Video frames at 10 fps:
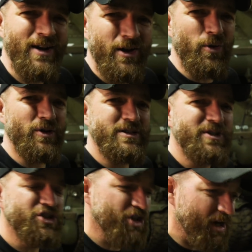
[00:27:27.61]
are going to
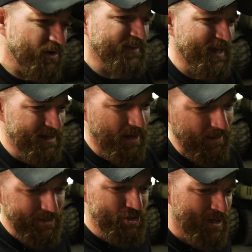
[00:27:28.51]
be sharing that
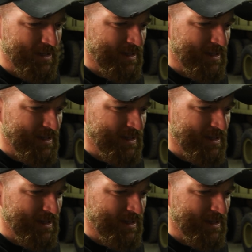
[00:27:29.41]
knowledge